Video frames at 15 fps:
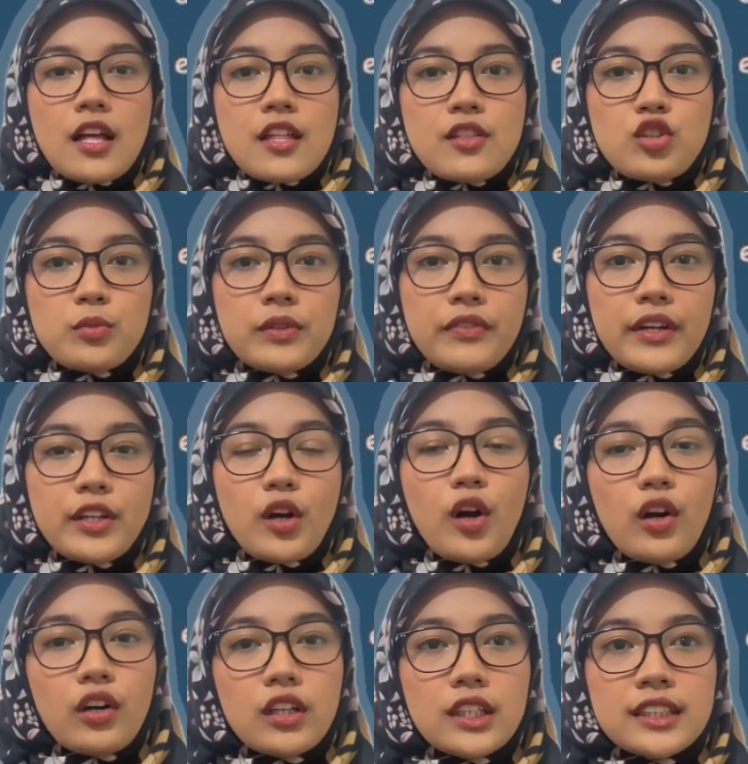To prevent
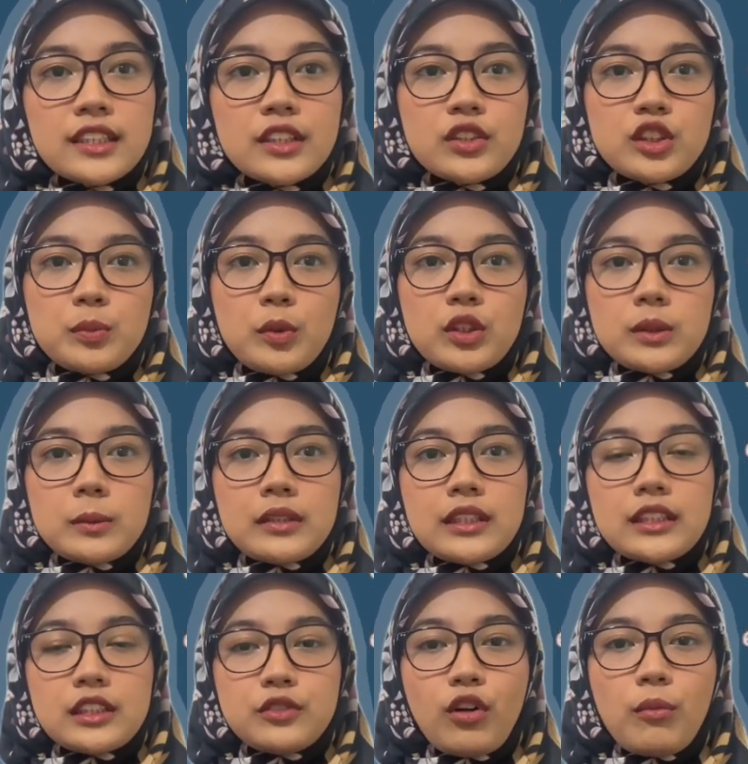all those
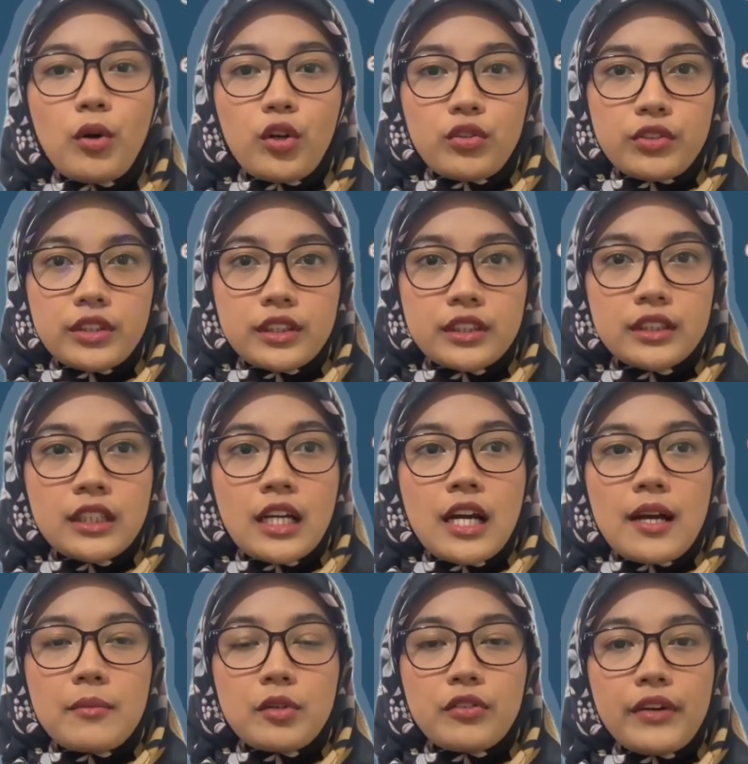possibilities from occurring,
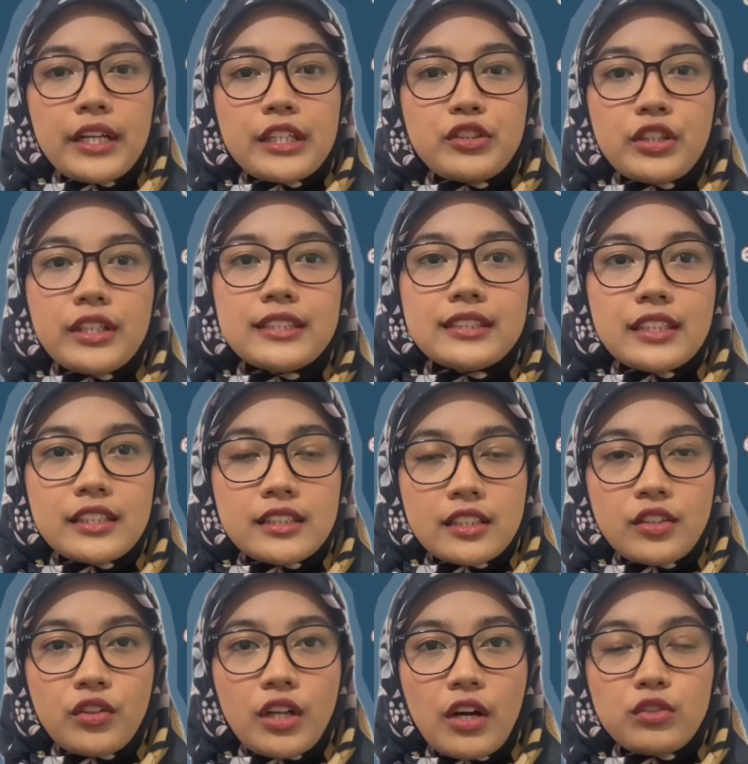provide a training session
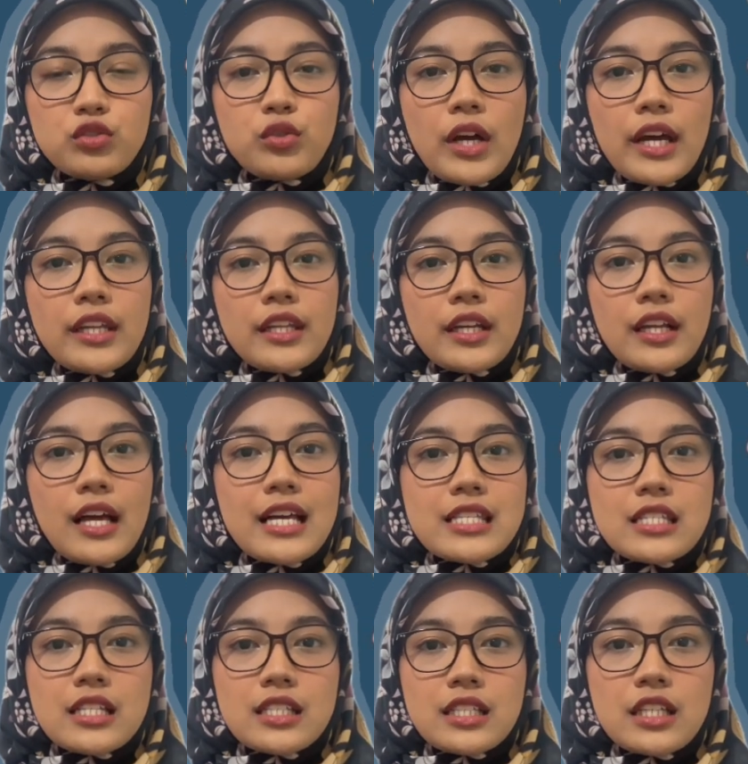on how to handle
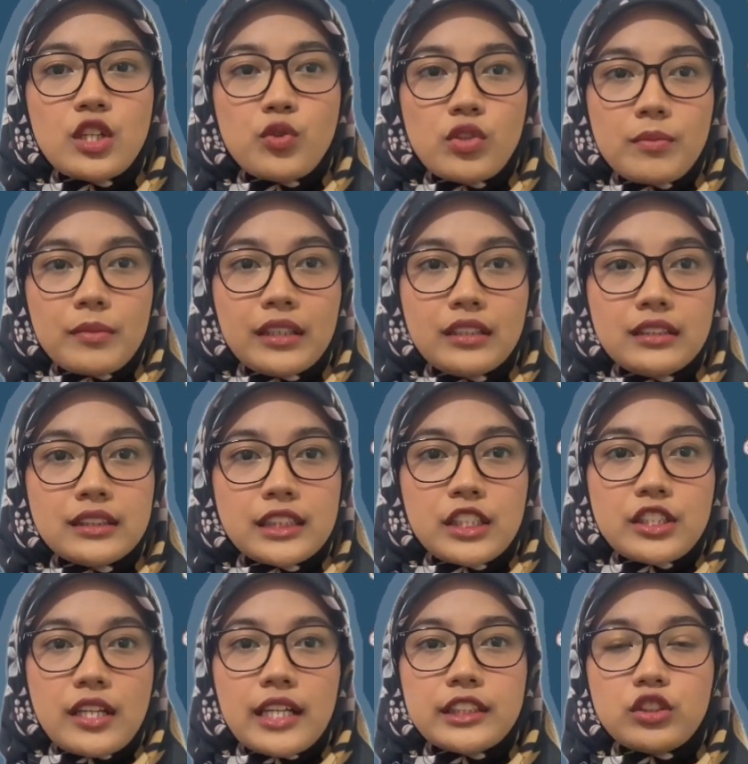hazardous equipment such
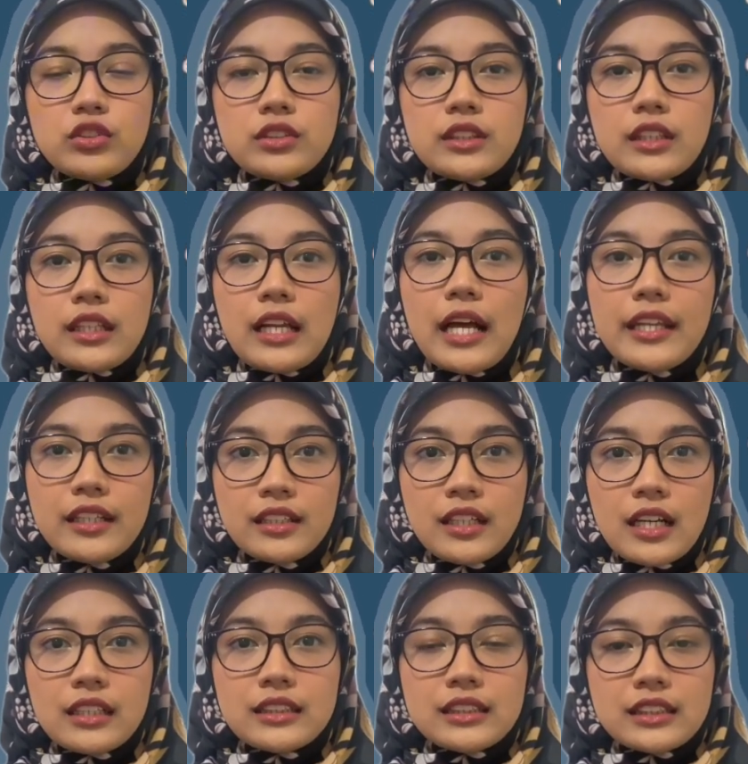as using a ladder,
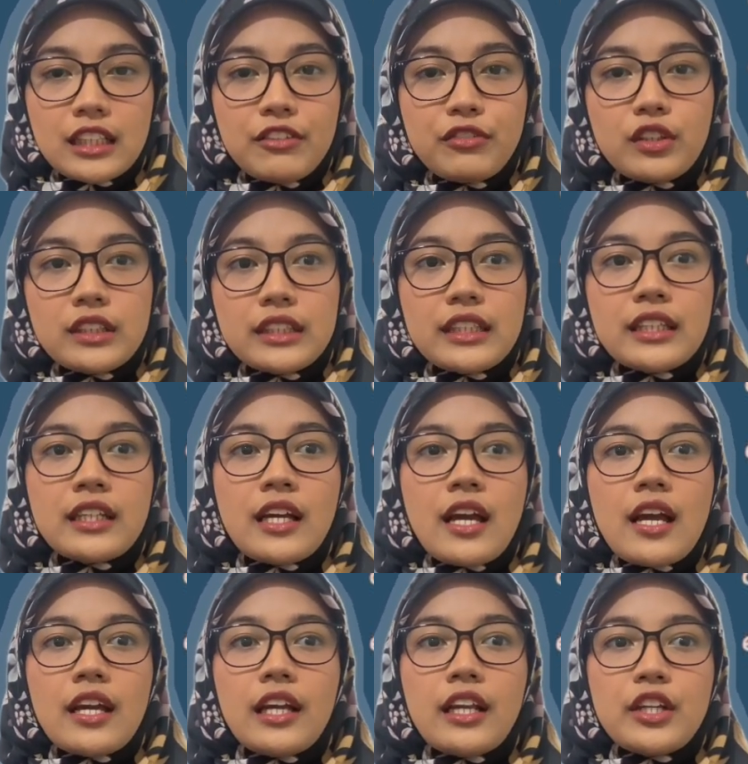scaffolding,
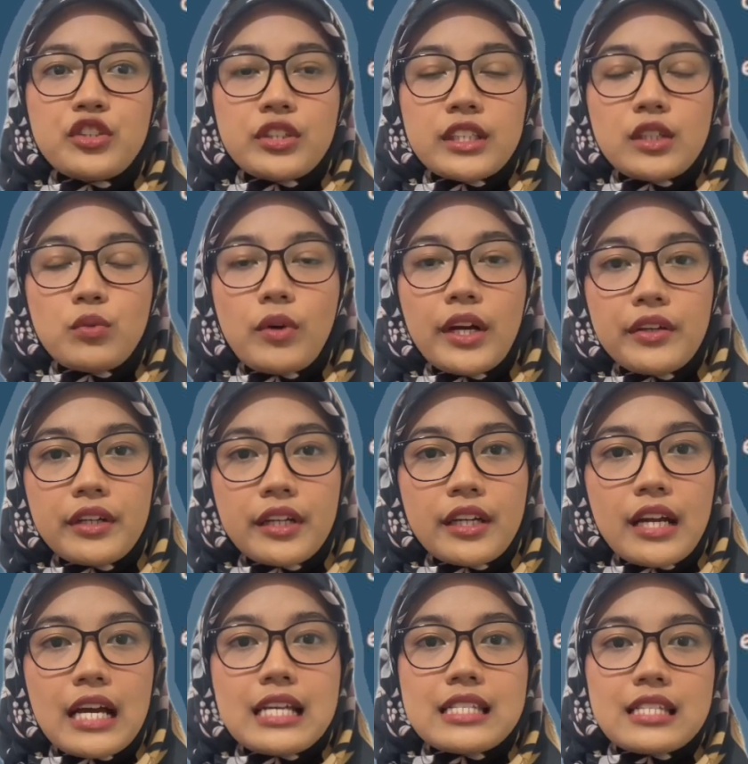electrical wiring,
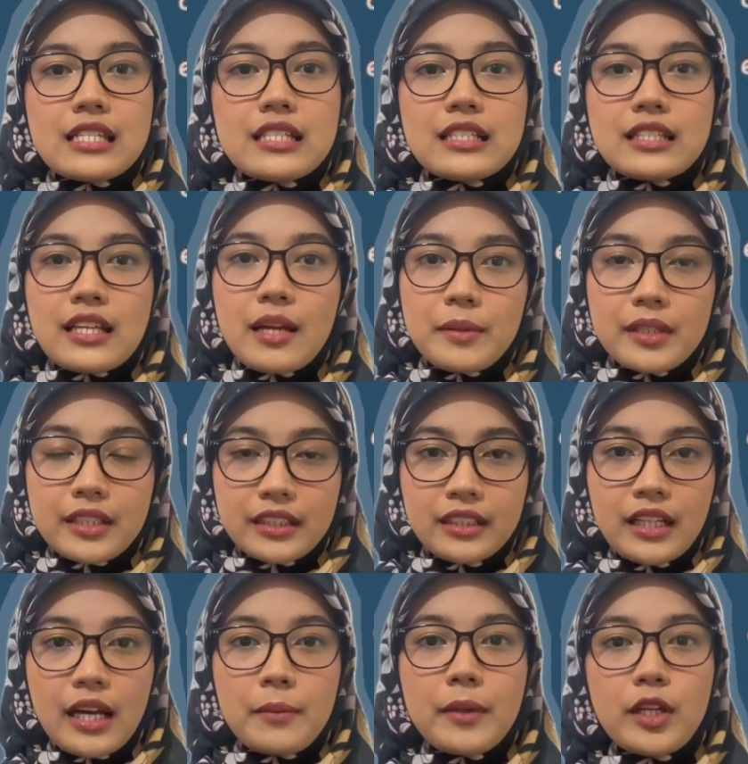hazardous chemical
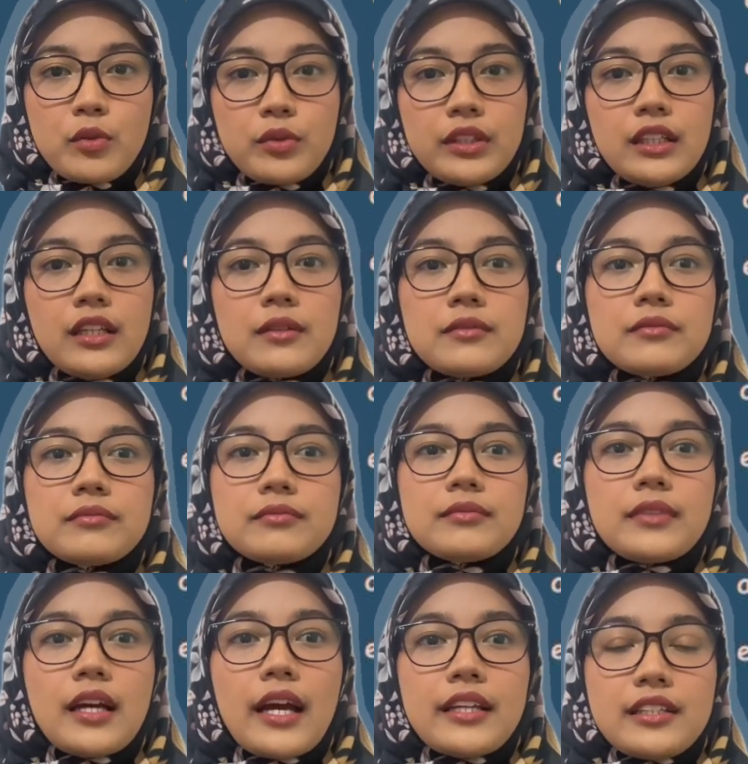and manual
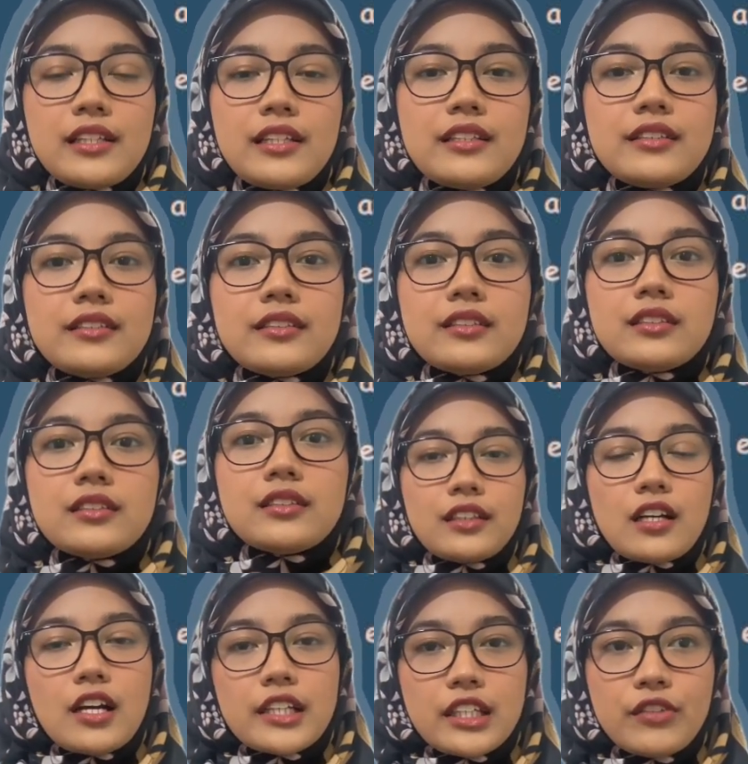handling.
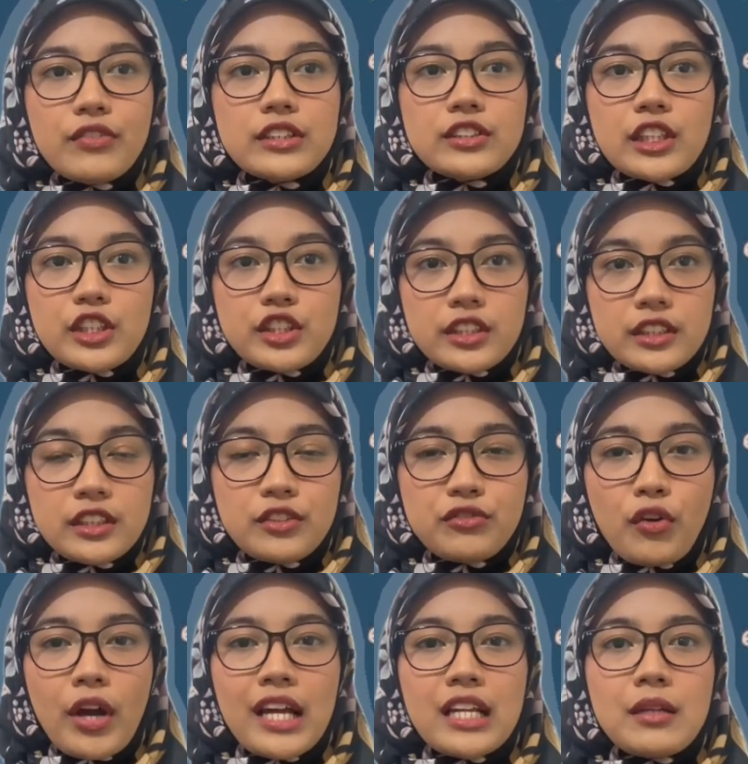Give instruction for
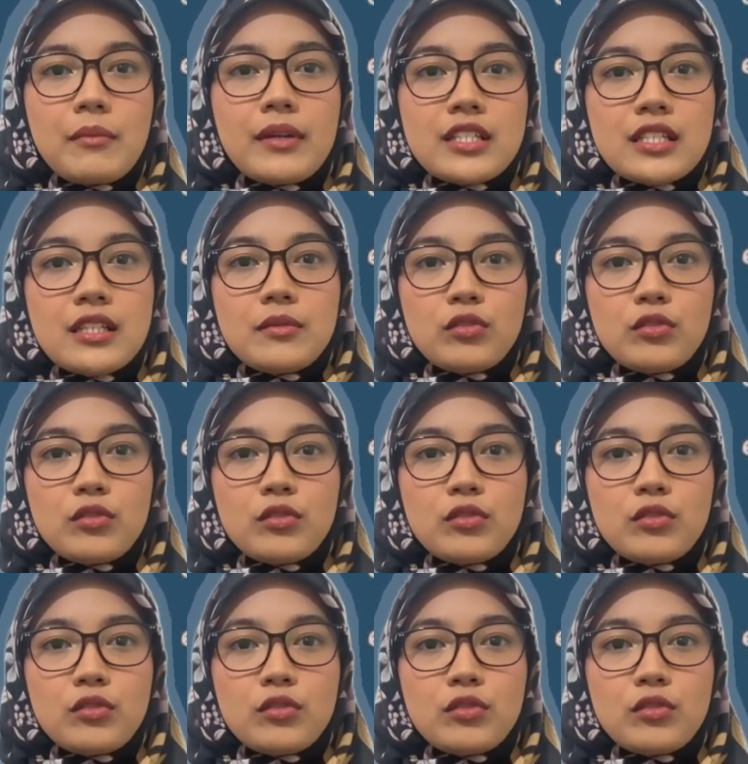any machine